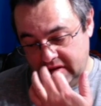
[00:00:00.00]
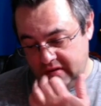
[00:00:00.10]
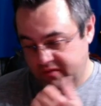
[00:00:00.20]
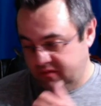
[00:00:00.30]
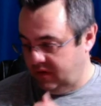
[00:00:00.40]

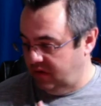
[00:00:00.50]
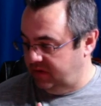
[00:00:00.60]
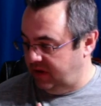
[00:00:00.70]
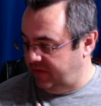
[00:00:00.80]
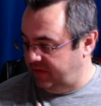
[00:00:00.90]
So
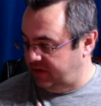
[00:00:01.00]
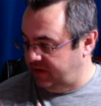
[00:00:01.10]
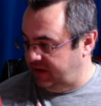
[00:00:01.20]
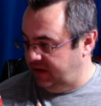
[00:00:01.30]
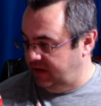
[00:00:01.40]

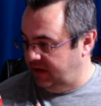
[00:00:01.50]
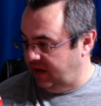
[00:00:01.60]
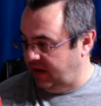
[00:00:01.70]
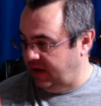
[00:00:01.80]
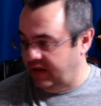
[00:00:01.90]
definitely,
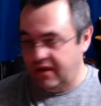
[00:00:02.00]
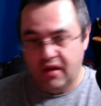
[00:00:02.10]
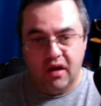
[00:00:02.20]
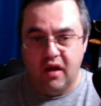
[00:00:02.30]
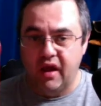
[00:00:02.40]

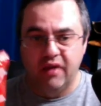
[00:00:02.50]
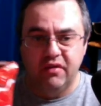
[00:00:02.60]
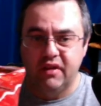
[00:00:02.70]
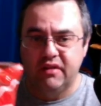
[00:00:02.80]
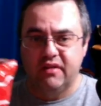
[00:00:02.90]

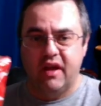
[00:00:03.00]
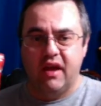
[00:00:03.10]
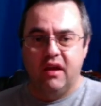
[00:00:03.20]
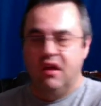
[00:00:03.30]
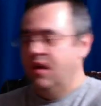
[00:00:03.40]
everything today
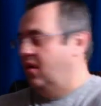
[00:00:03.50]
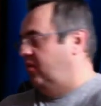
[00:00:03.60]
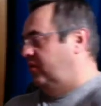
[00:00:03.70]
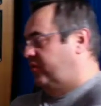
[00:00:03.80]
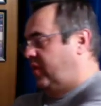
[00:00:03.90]

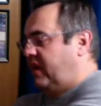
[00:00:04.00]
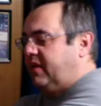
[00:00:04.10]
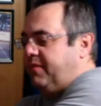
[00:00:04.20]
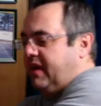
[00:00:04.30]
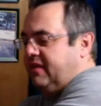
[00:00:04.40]
was
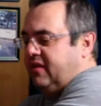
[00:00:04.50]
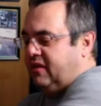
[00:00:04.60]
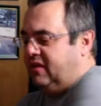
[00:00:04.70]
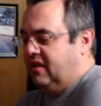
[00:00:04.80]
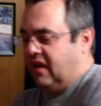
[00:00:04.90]

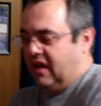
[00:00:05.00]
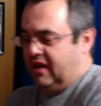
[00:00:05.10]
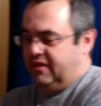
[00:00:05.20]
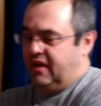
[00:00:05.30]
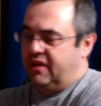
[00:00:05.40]
recommended.
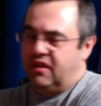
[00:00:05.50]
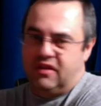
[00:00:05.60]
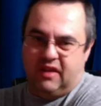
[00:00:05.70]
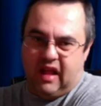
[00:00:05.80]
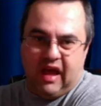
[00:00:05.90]
Nothing
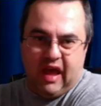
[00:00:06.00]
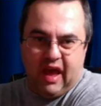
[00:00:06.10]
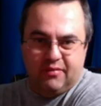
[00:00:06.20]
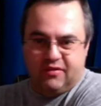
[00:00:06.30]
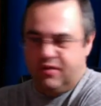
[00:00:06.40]
that I
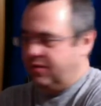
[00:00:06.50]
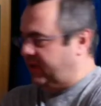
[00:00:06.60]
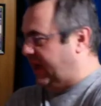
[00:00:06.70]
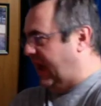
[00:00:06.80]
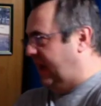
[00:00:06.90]

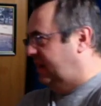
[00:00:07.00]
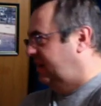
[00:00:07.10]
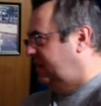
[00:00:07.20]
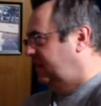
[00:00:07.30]
absolutely hated.